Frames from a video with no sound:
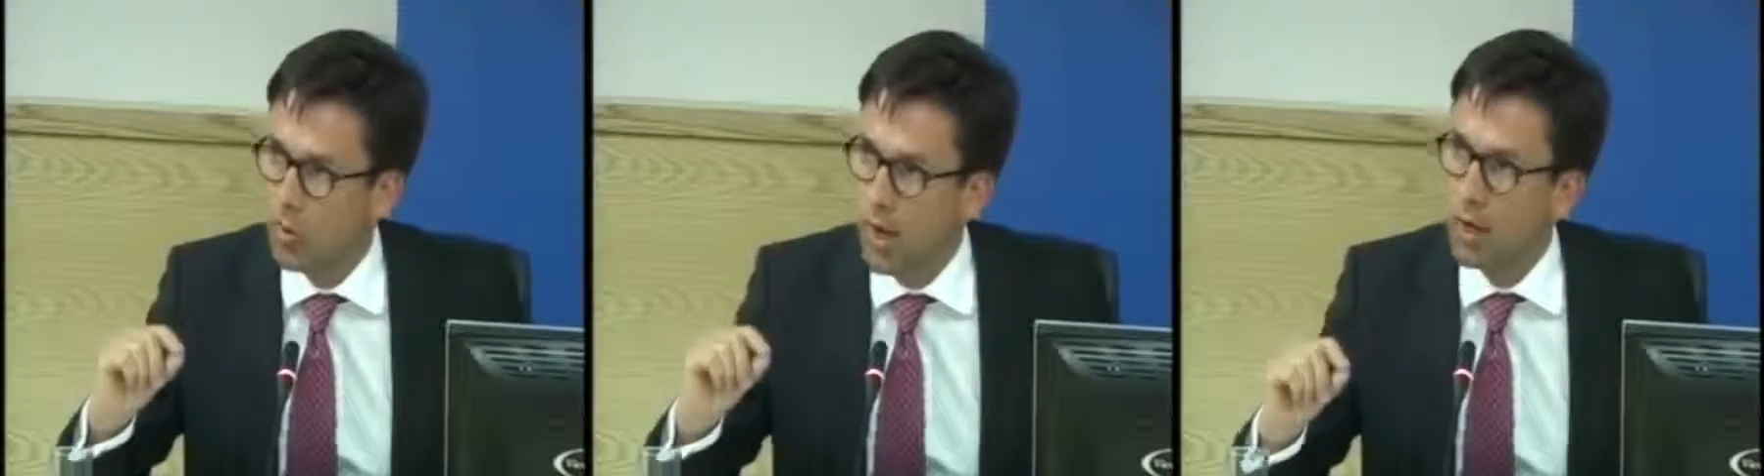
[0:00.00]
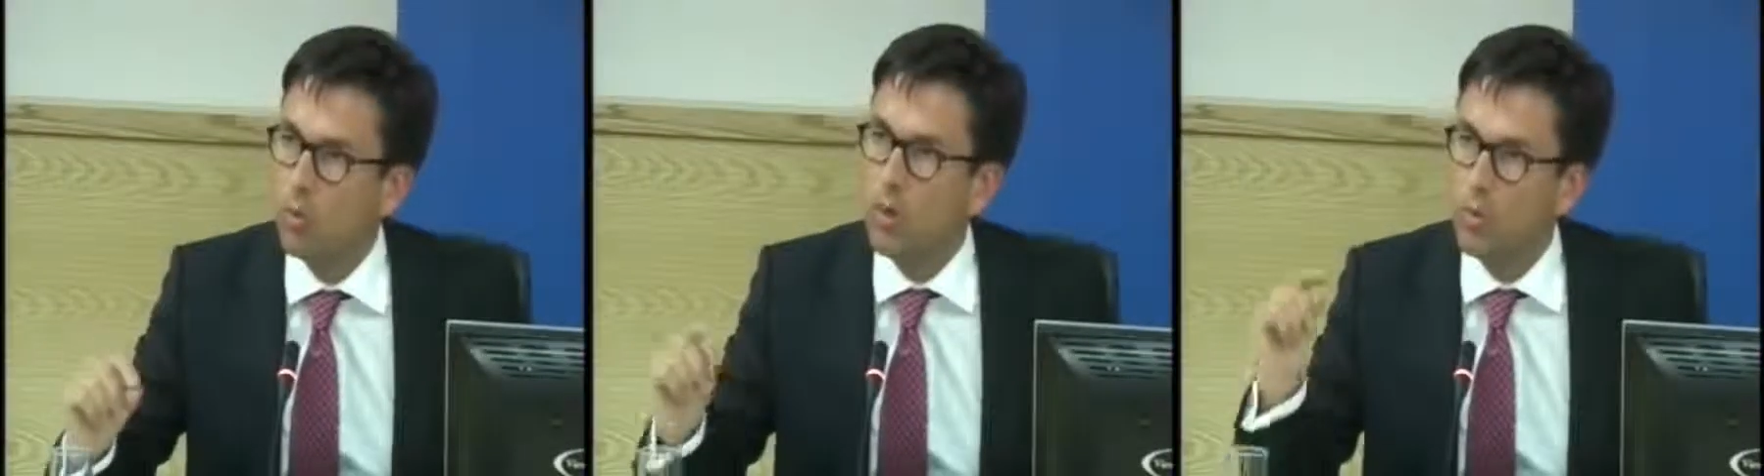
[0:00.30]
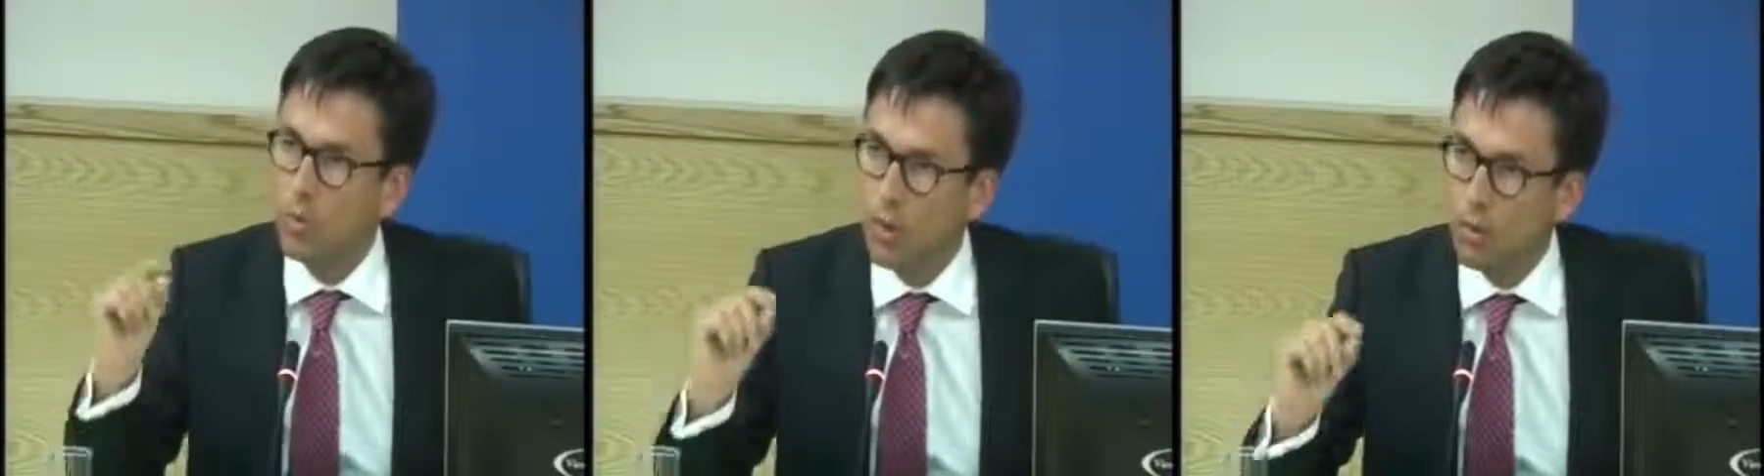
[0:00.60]
I know
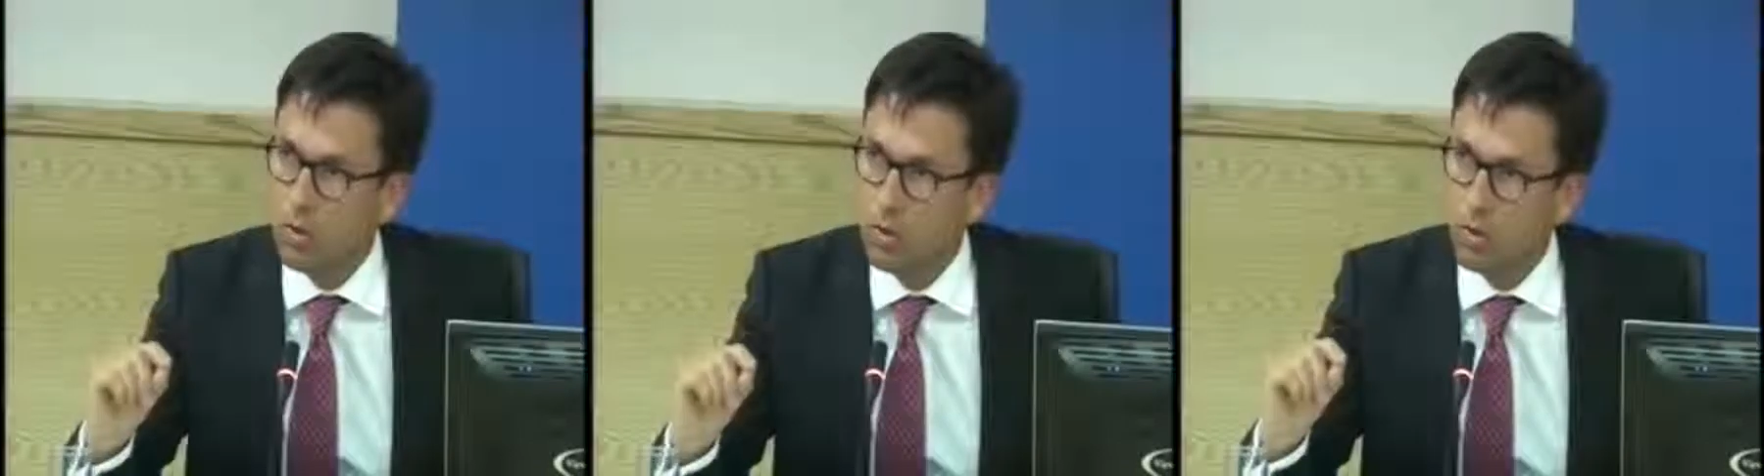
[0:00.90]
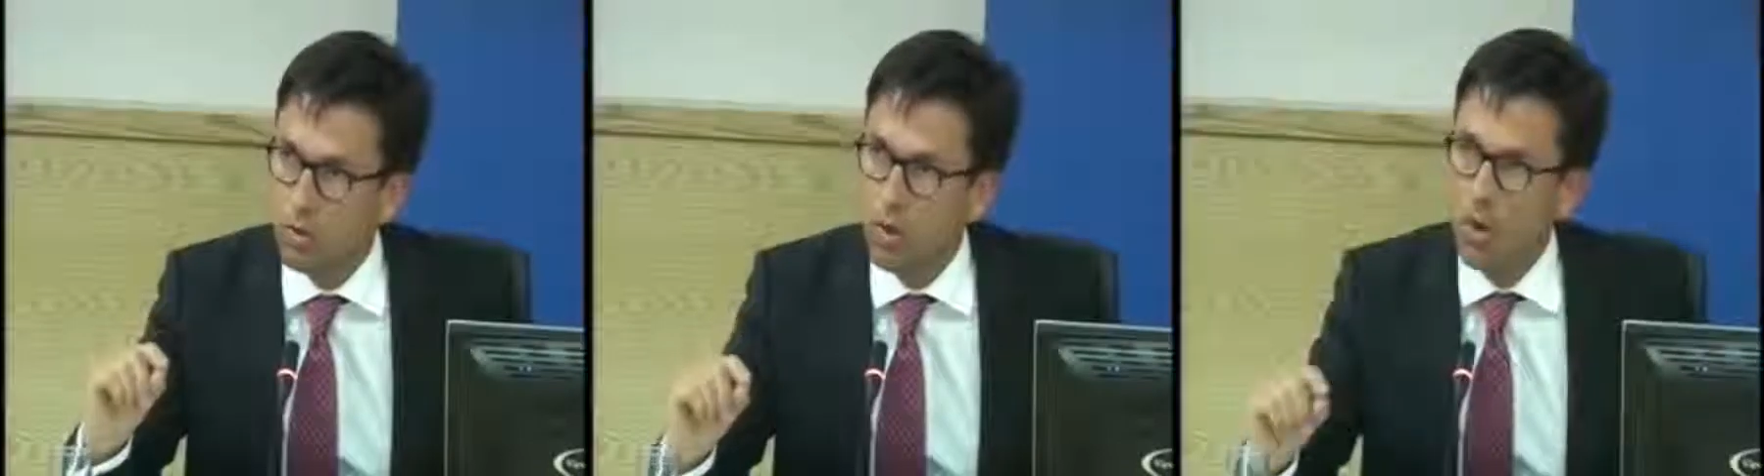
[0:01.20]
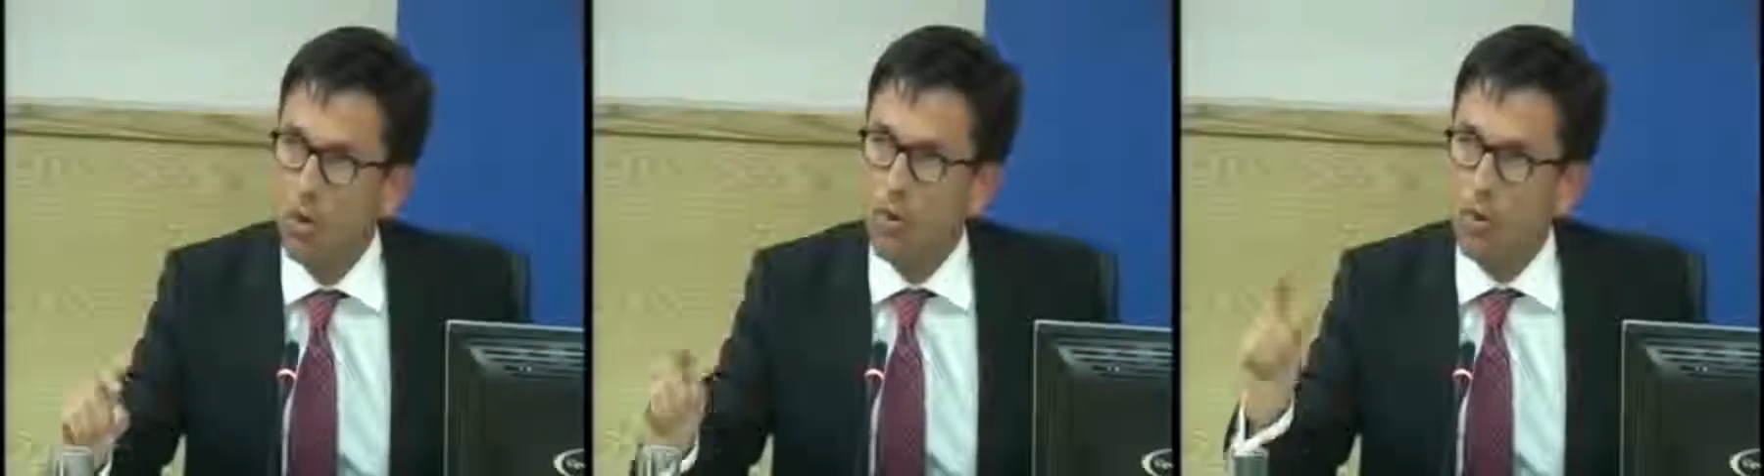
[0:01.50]
what we could do
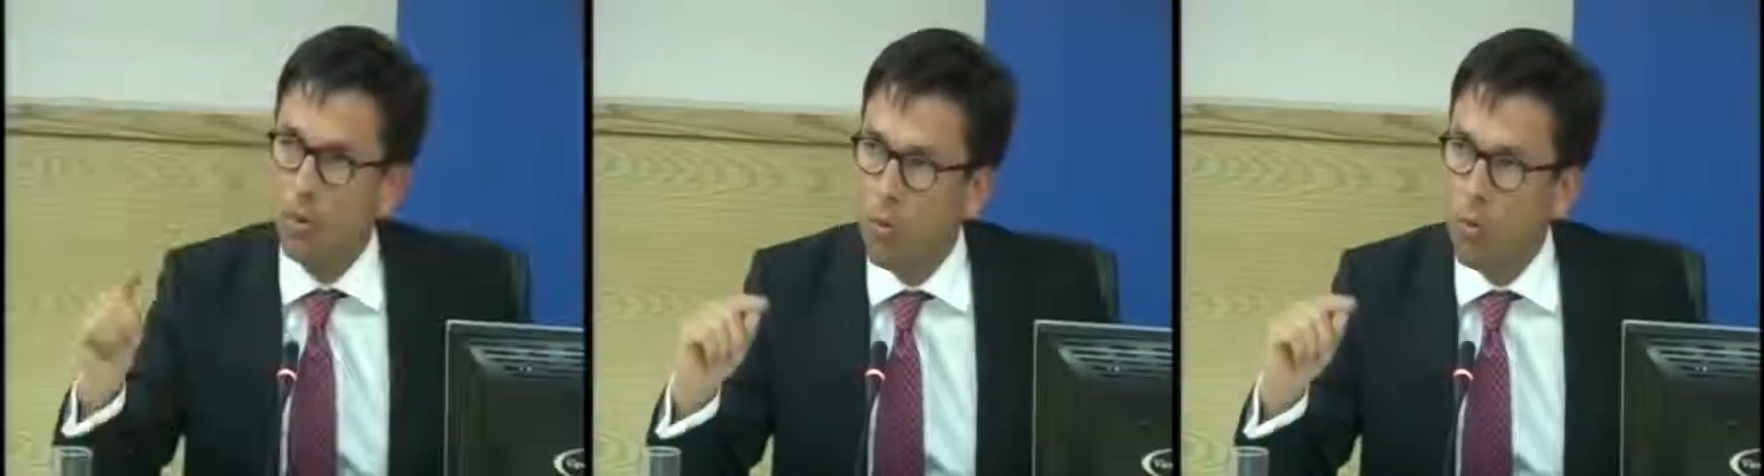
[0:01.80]
with a